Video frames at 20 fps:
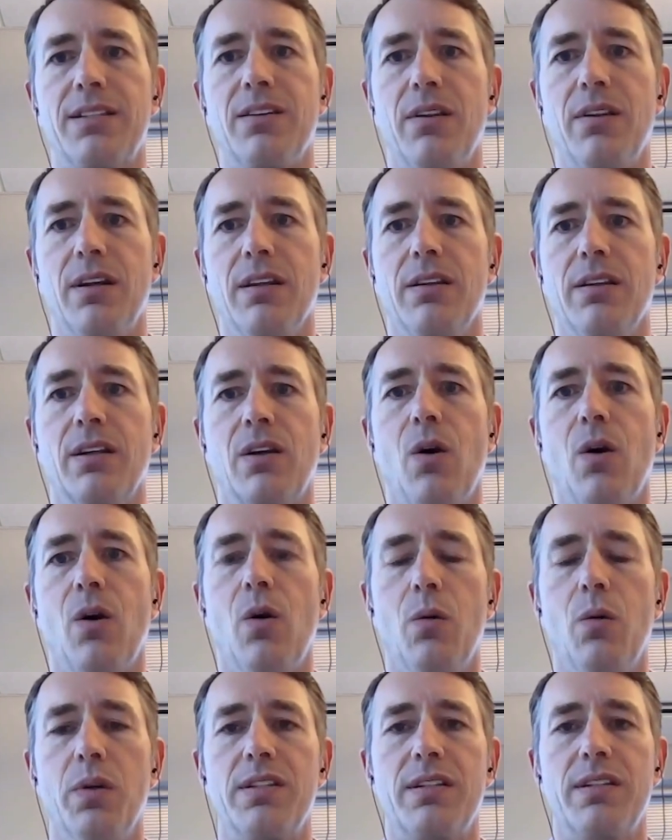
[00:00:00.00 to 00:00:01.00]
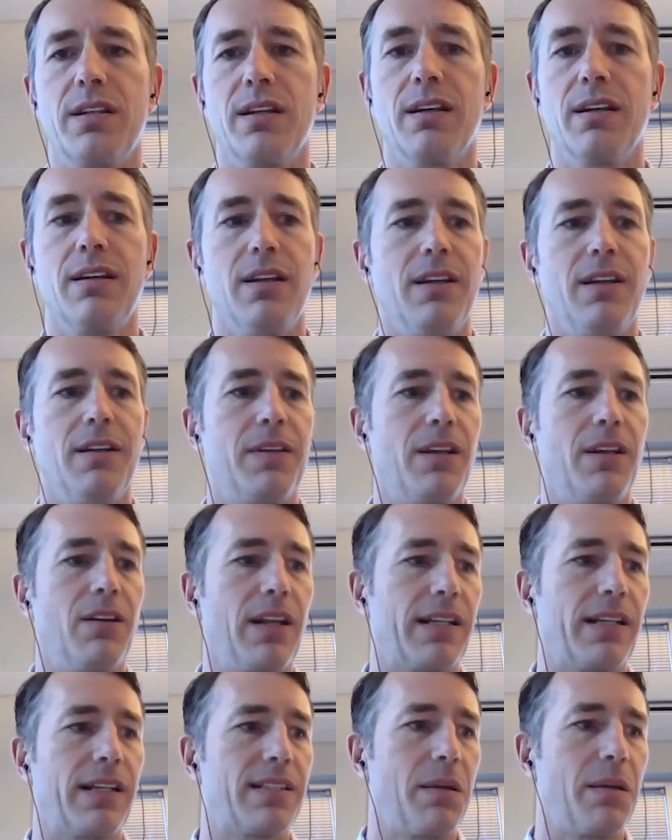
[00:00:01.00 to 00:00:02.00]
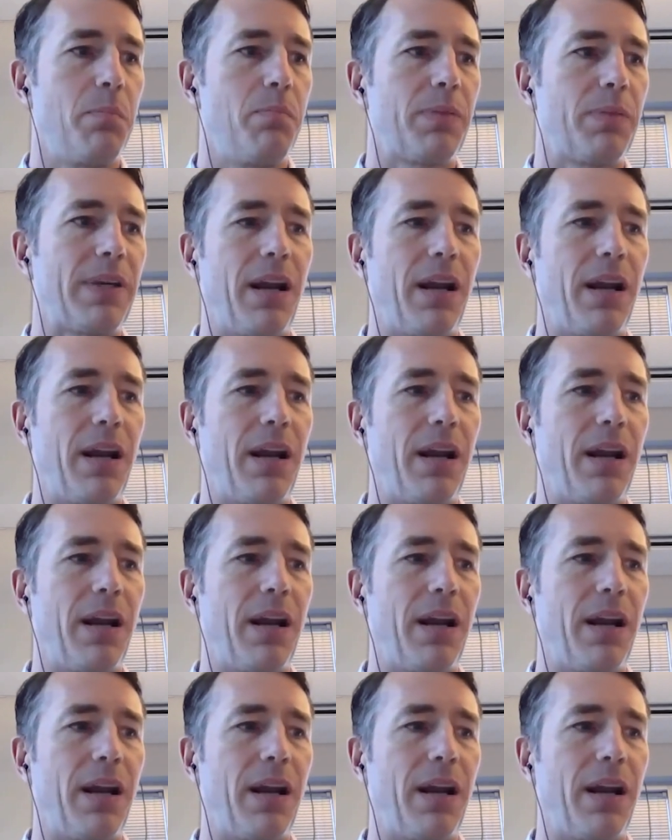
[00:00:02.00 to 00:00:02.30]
So the goal was to, like I said,